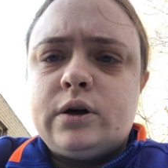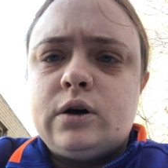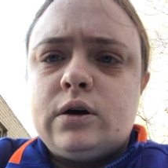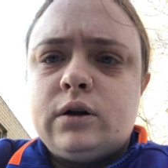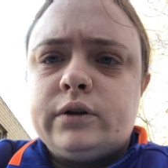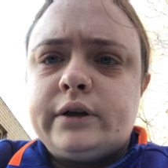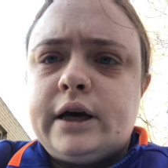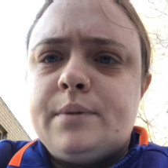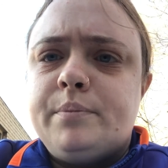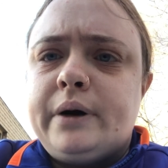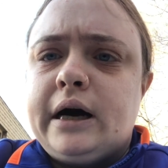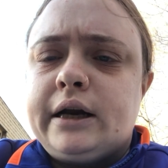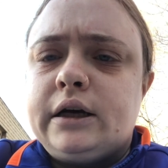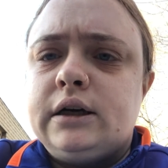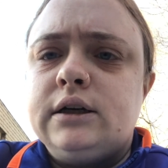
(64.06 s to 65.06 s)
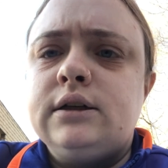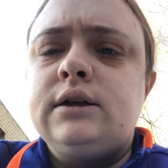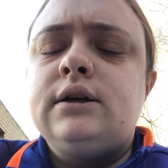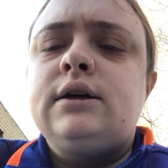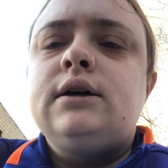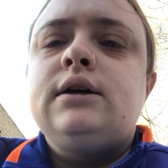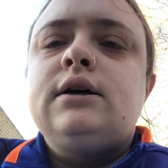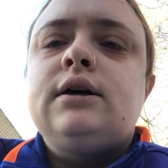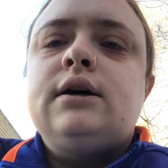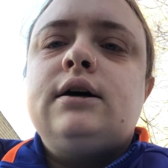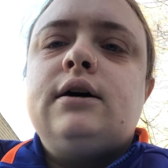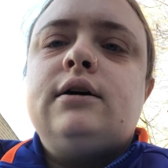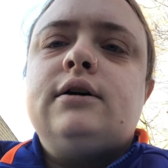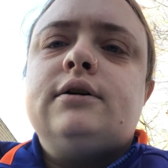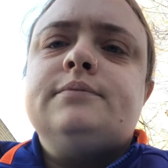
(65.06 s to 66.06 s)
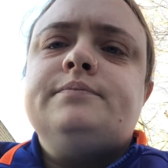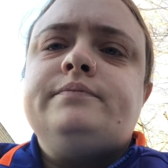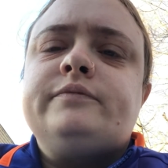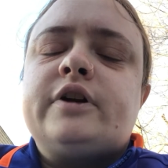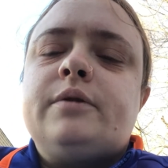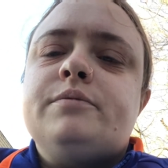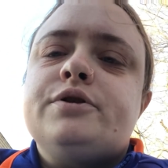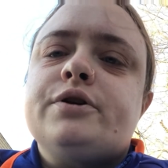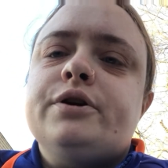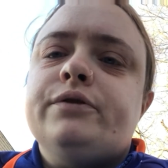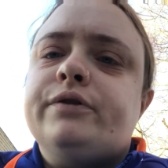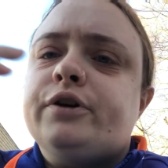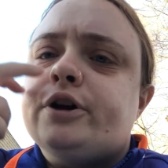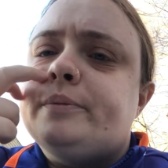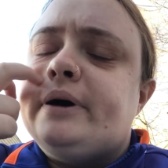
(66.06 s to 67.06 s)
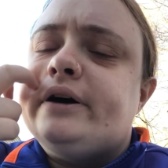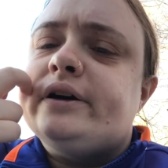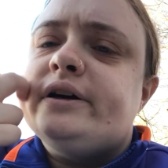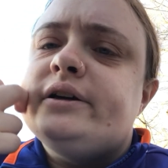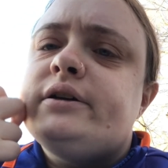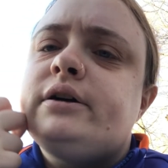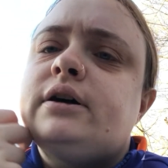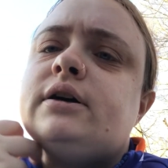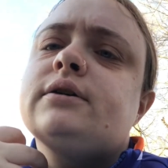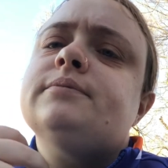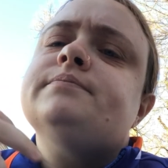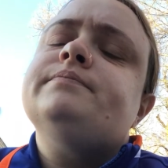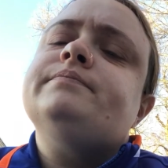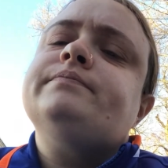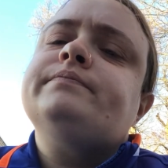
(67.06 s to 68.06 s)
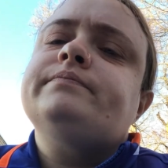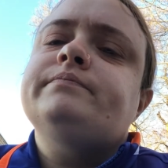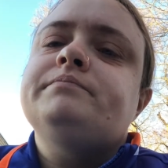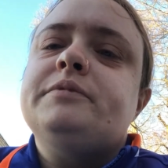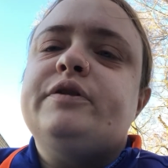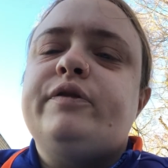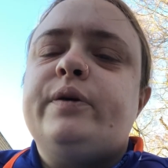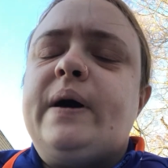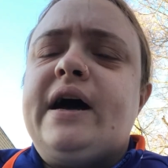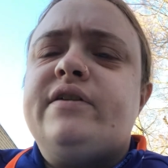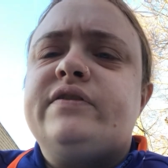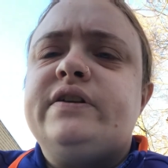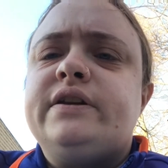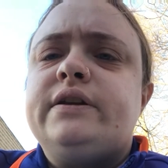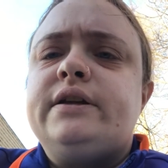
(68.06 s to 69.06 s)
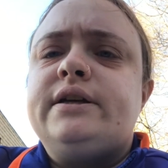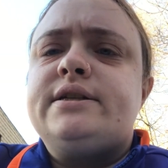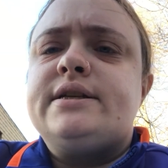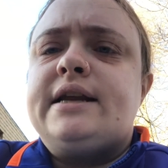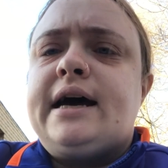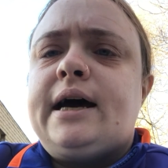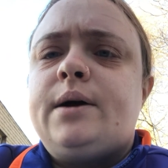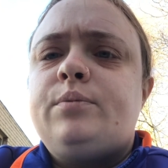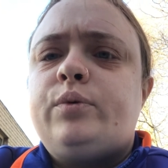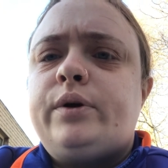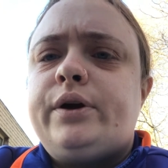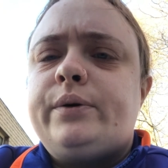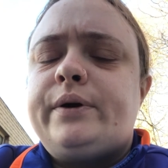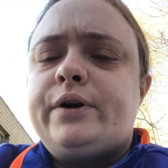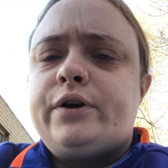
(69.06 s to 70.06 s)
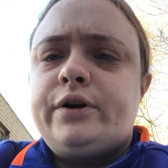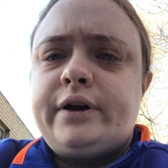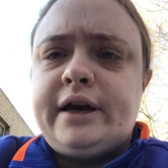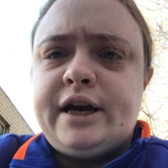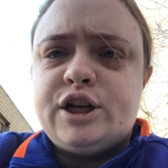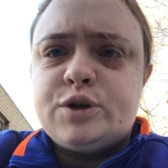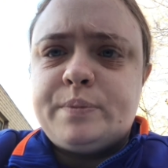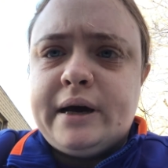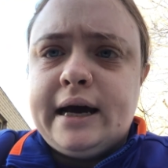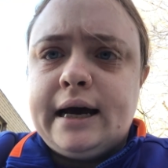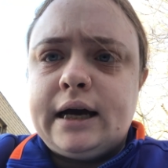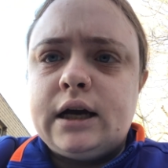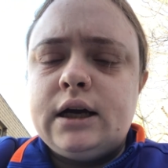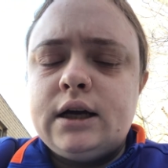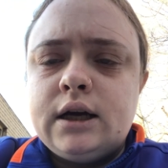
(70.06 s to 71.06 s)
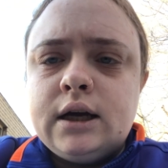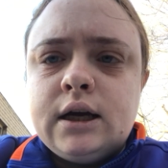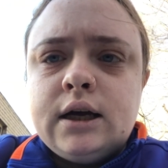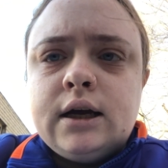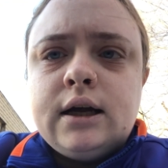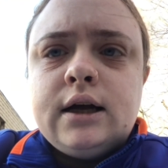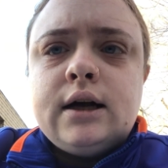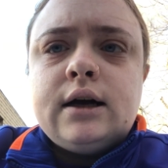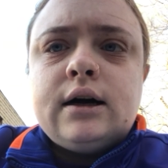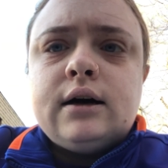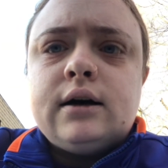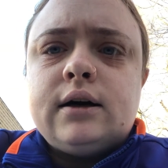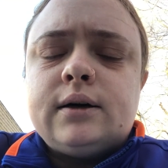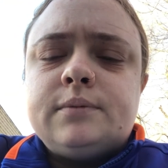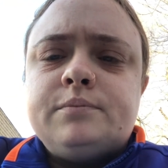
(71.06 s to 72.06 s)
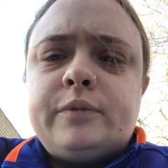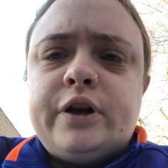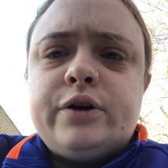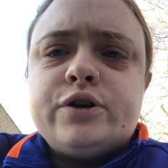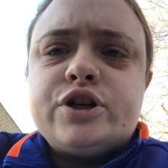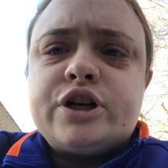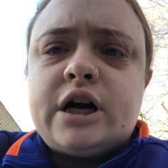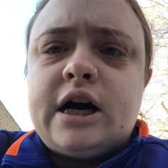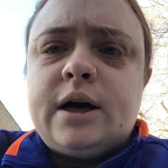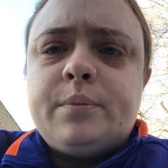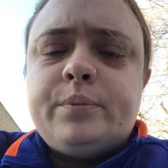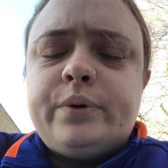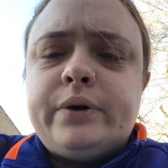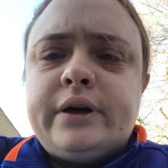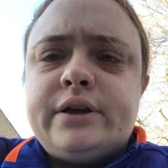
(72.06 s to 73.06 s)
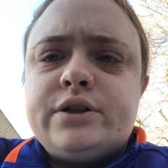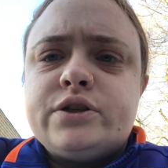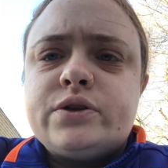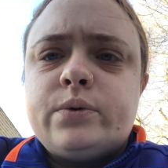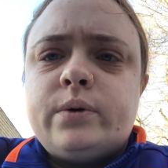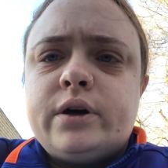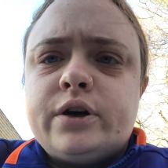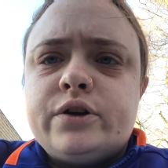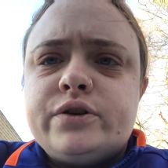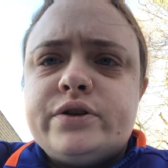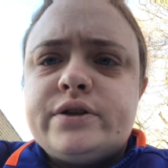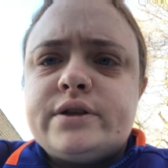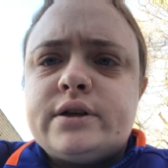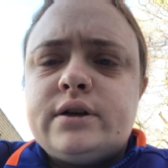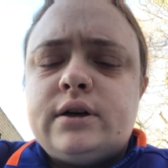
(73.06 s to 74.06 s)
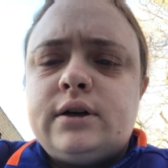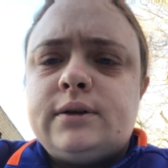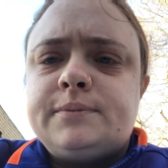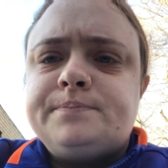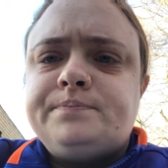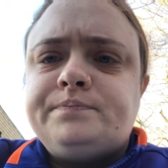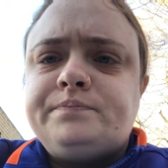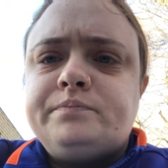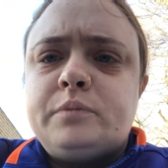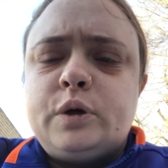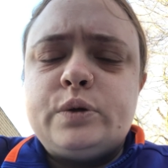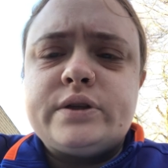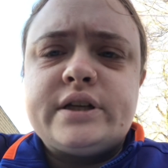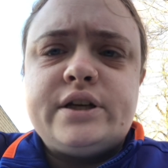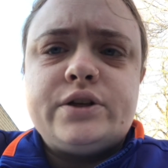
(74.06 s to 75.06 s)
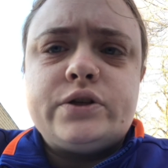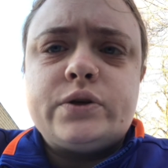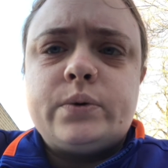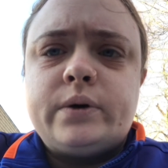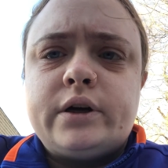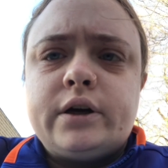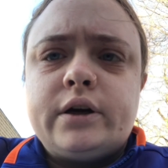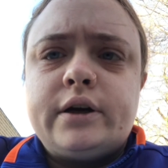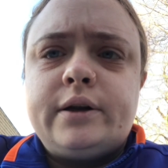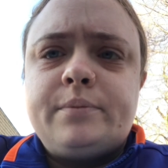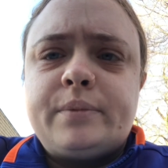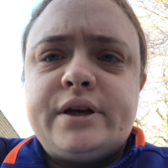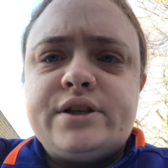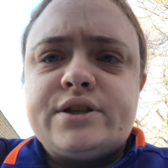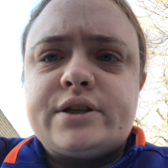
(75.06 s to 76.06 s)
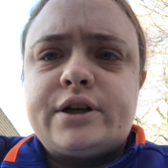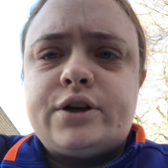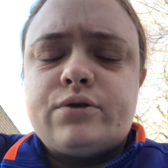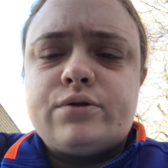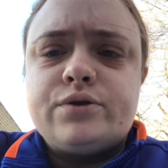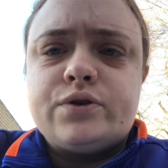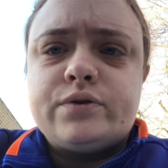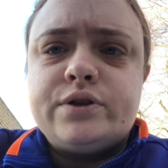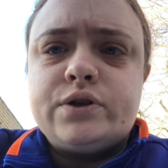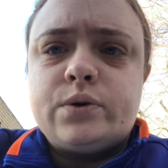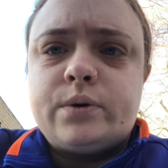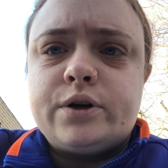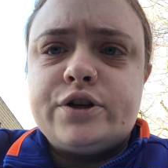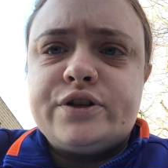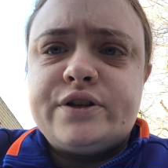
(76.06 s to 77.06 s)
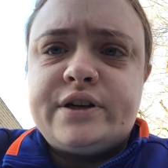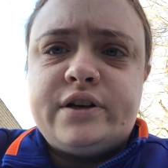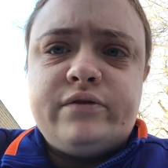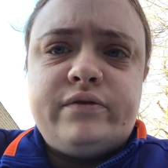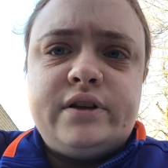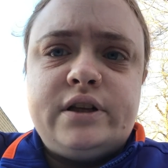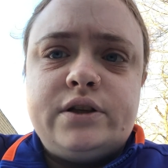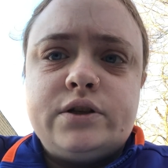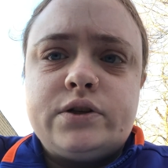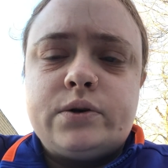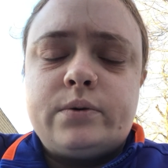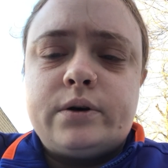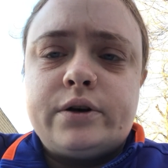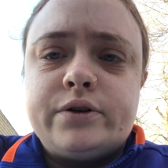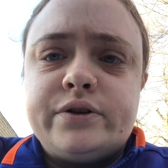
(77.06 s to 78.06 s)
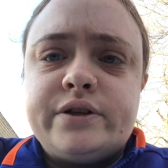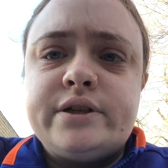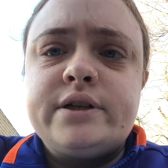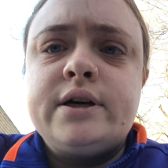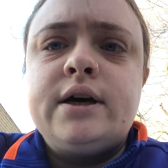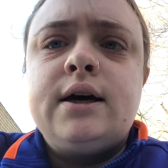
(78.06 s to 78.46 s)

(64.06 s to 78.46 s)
called Ibotta. Um, I'm sure you've heard about it, um, but if you haven't, it's an app where you can earn cash back um, when you shop at stores, um, mostly in-store in places like grocery stores and convenience stores.